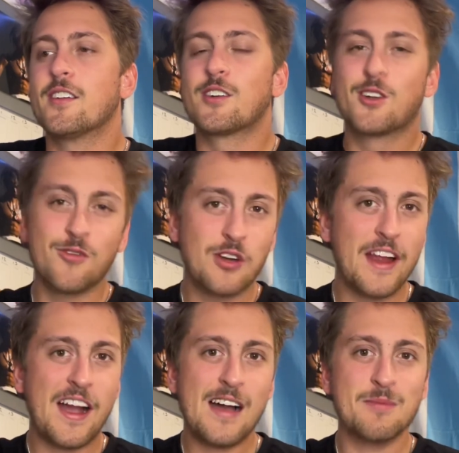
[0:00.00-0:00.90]
Good for
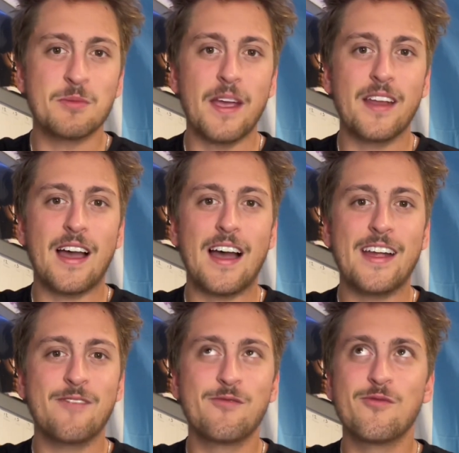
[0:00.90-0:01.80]
Nate Hobbs, man.
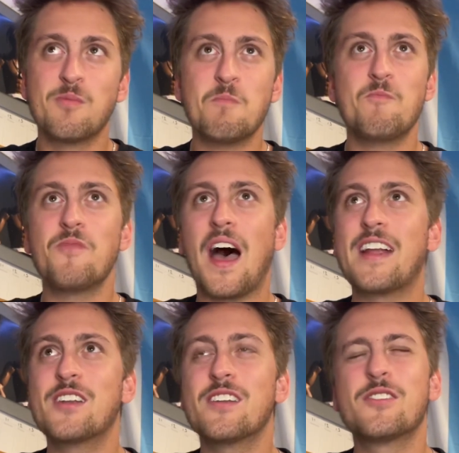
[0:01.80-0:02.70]
I
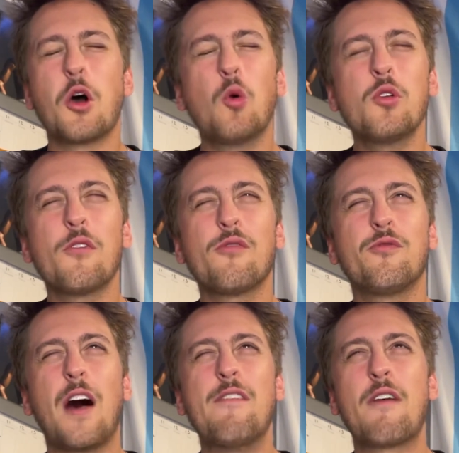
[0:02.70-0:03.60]
don't know if
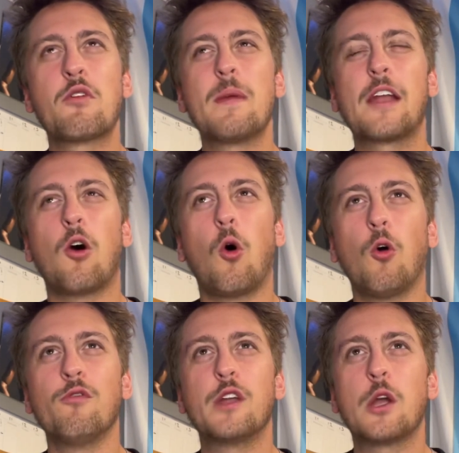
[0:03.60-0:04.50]
I've ever made a
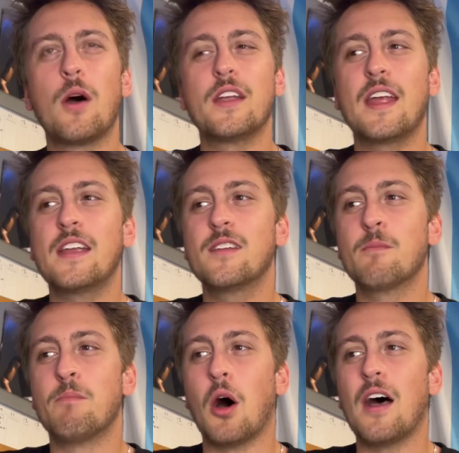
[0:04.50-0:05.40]
whole video on
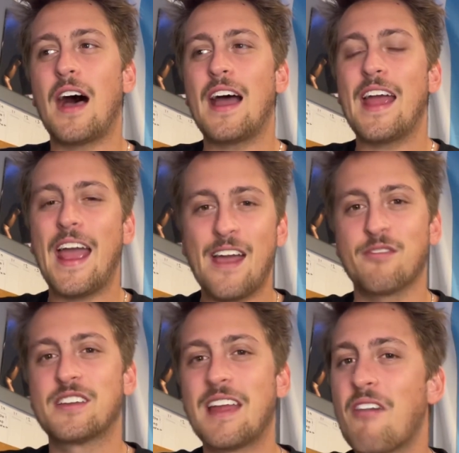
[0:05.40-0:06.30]
Nate, but I
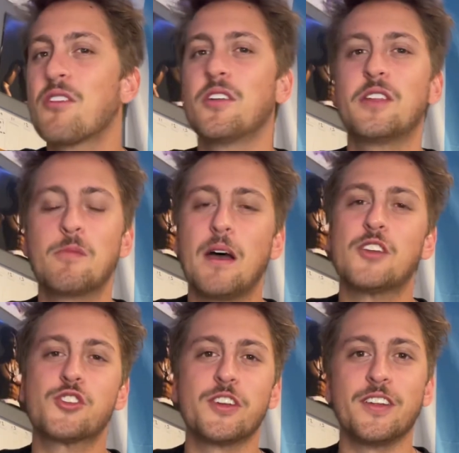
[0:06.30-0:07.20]
have definitely
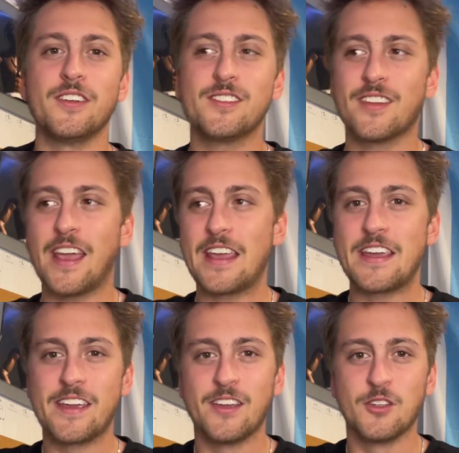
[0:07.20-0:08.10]
mentioned that
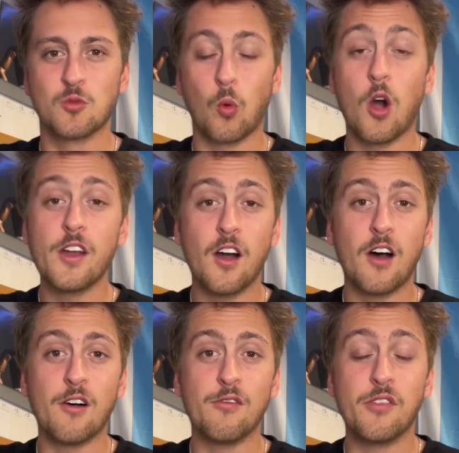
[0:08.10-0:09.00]
he is one
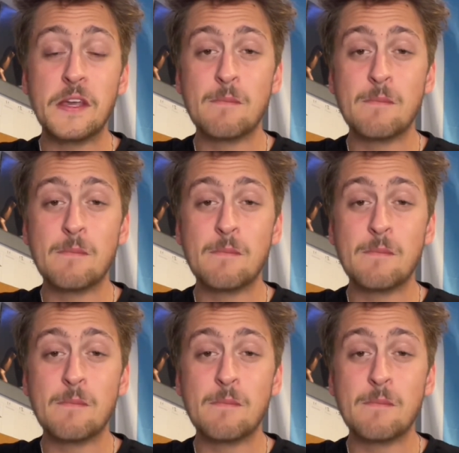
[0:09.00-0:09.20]
of the